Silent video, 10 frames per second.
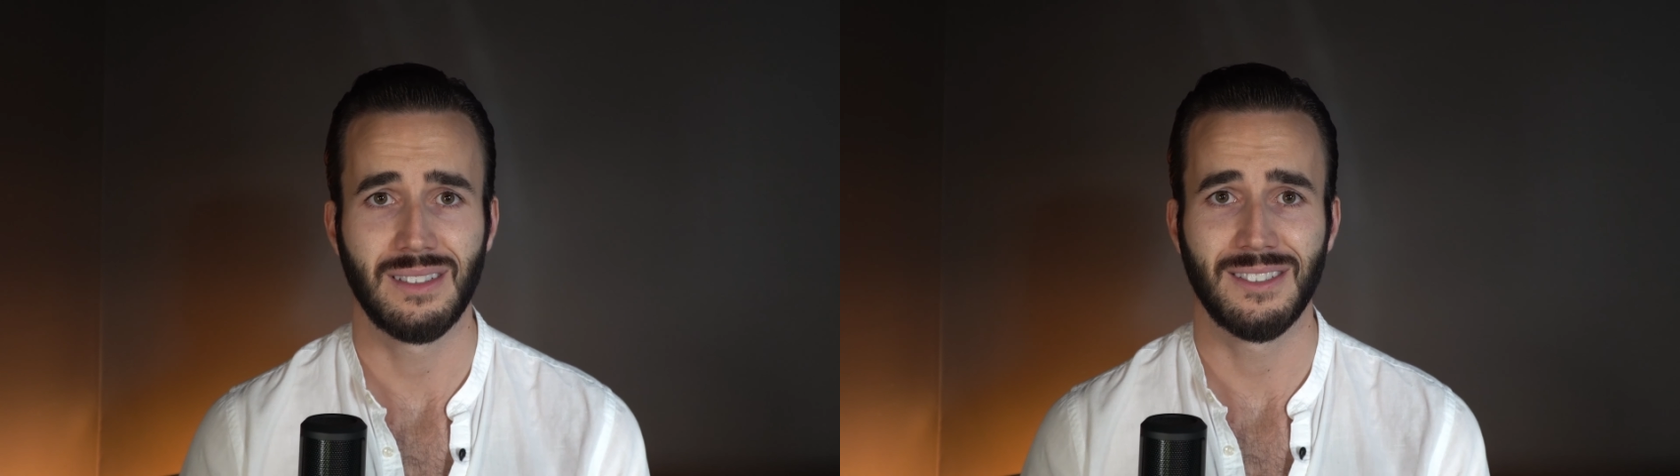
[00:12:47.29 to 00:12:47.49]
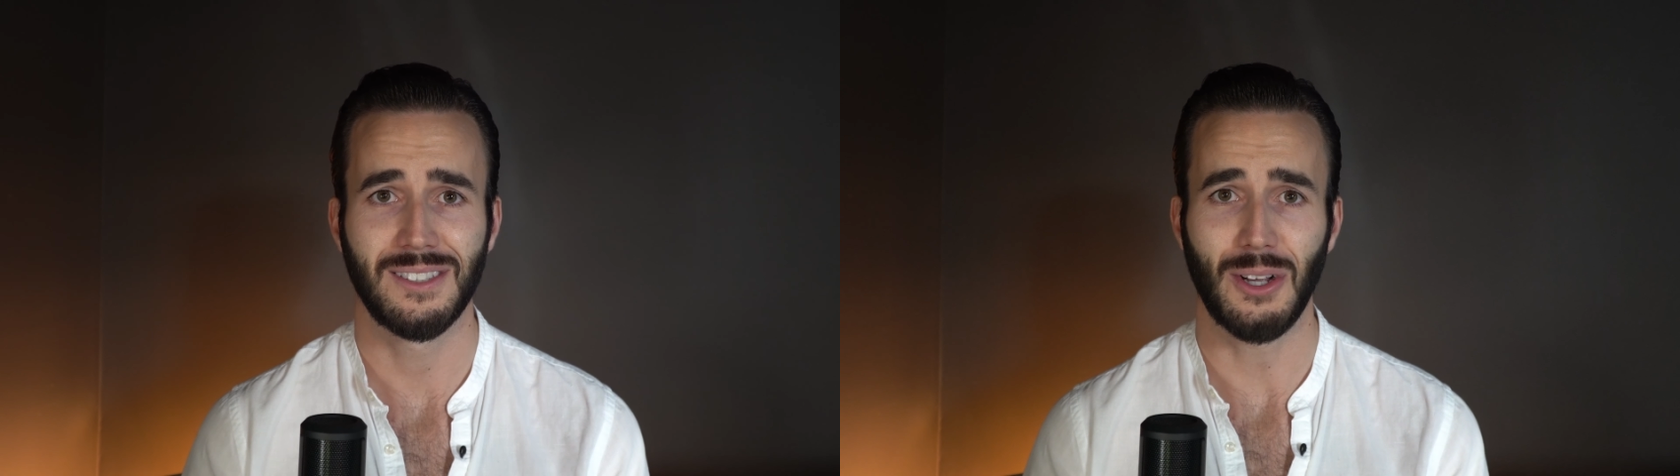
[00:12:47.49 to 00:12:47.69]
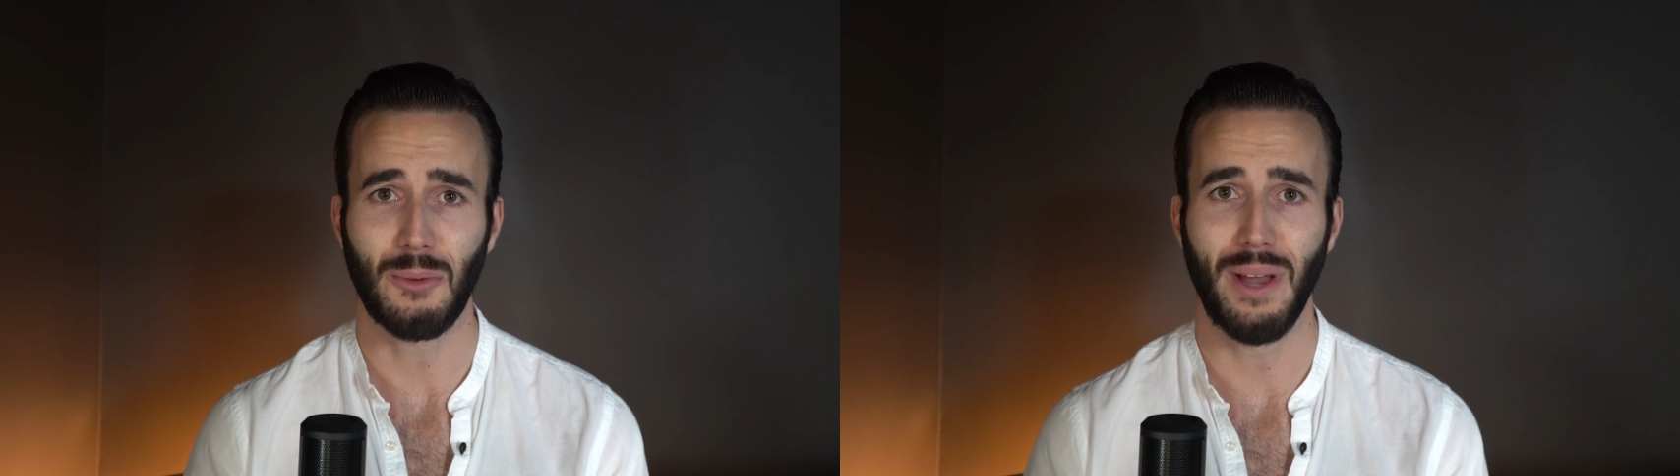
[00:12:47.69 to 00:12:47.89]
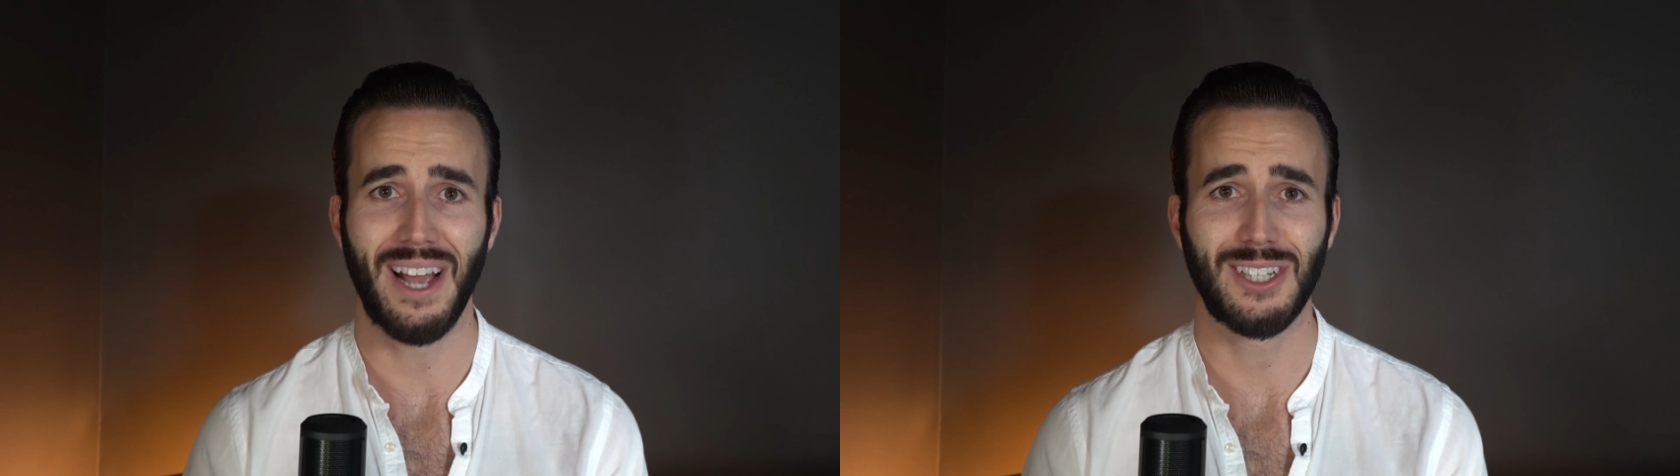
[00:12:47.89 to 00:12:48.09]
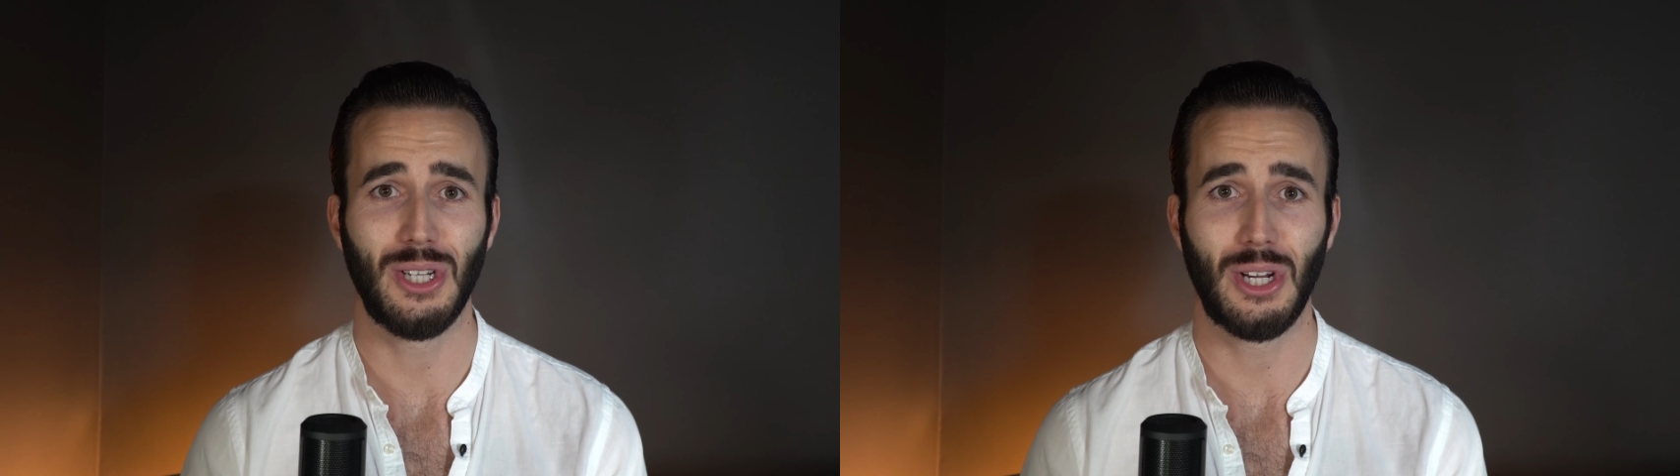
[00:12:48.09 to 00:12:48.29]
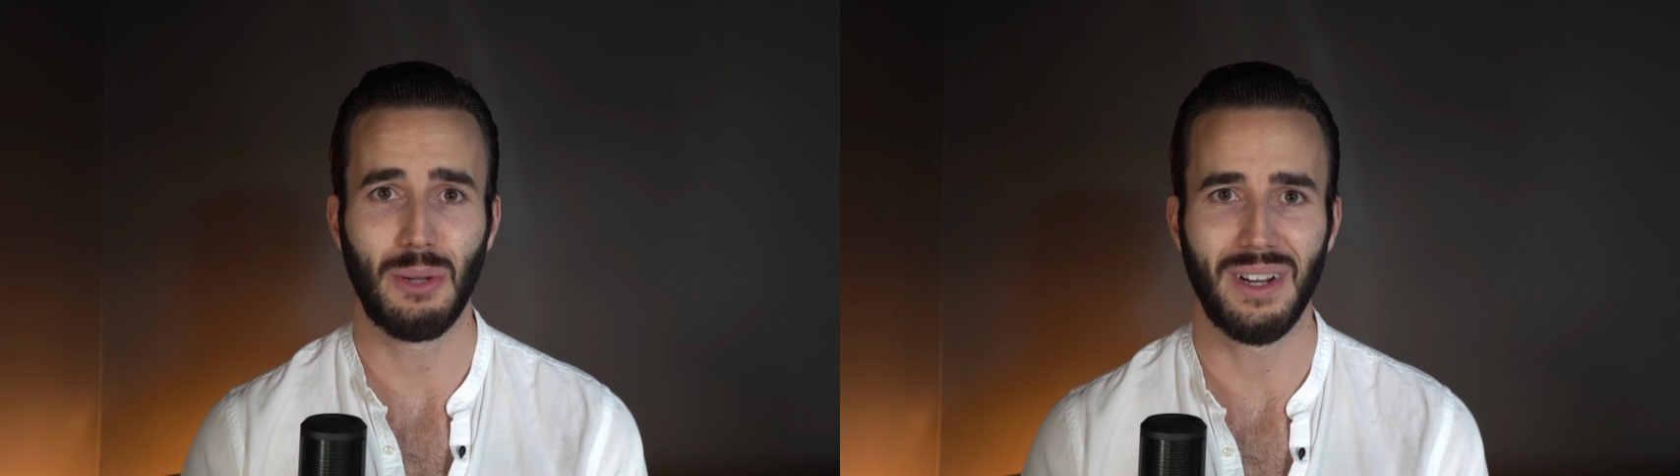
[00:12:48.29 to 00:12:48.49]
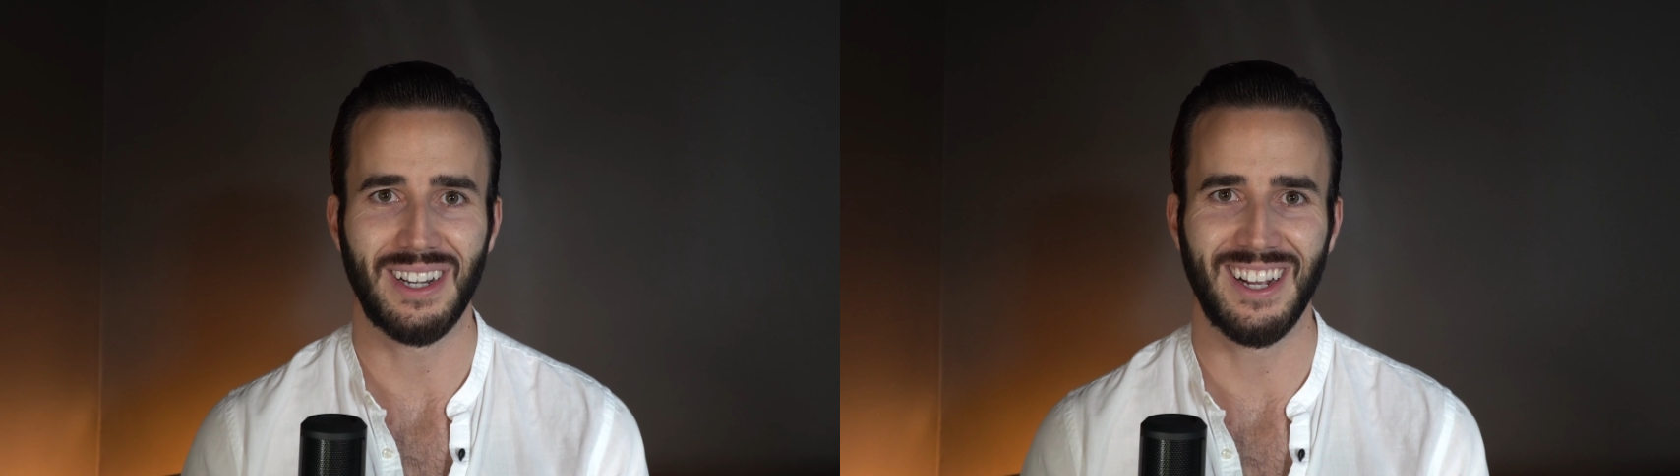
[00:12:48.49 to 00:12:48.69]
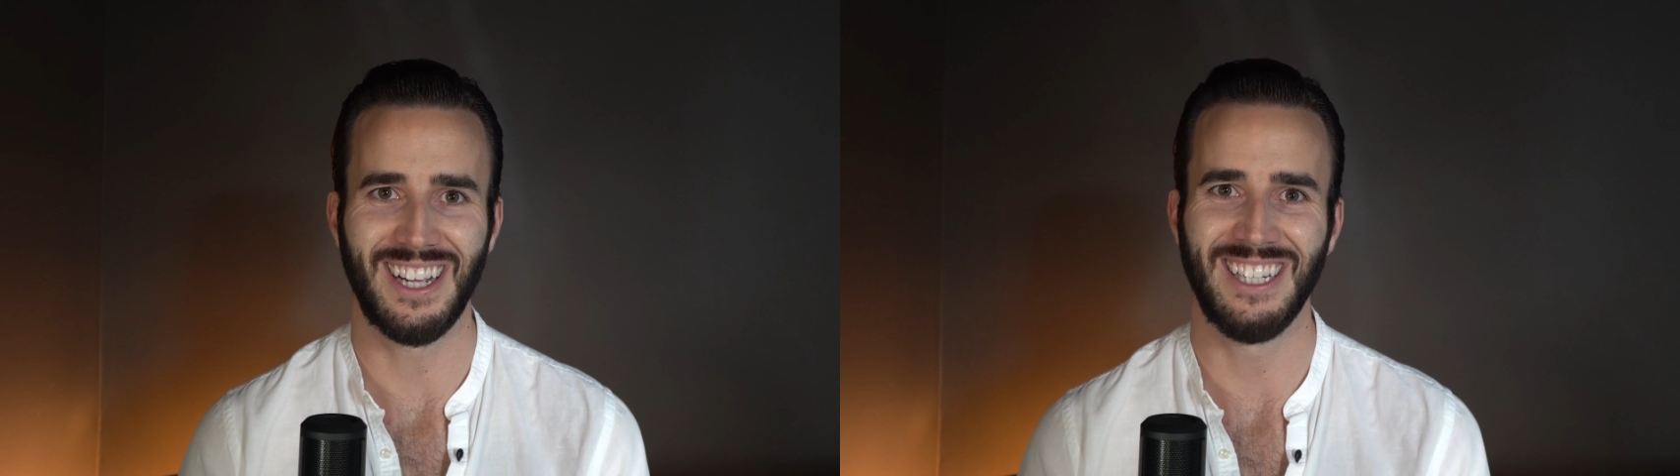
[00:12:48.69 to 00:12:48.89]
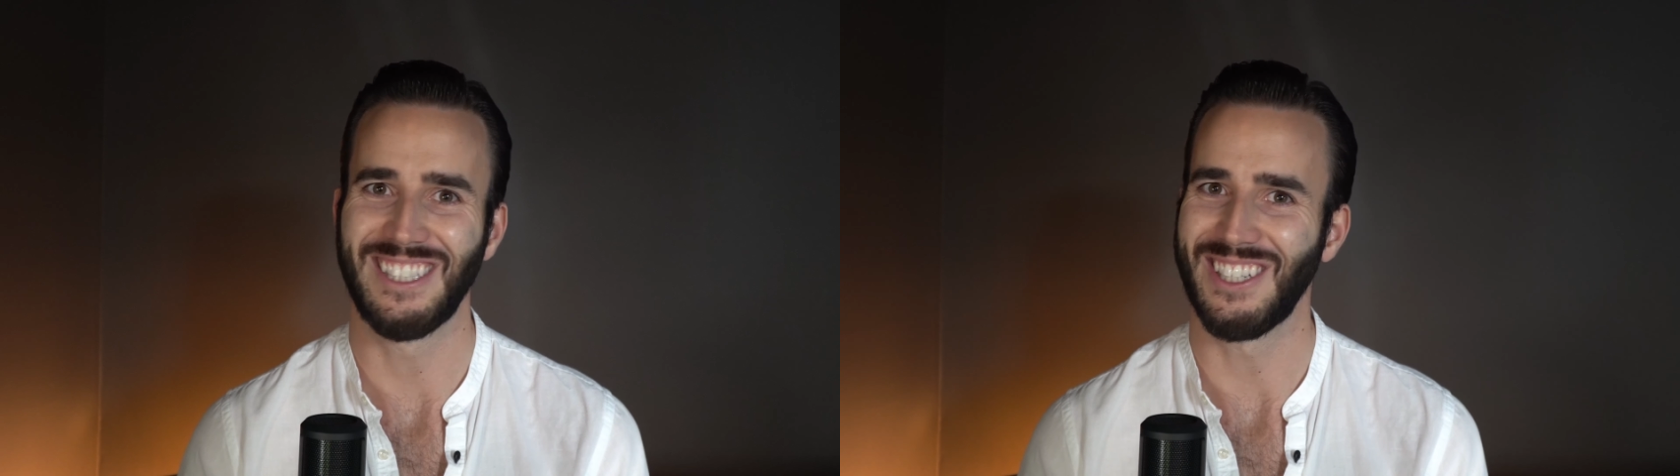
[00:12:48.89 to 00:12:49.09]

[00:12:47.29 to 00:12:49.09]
suck back chicken McNuggets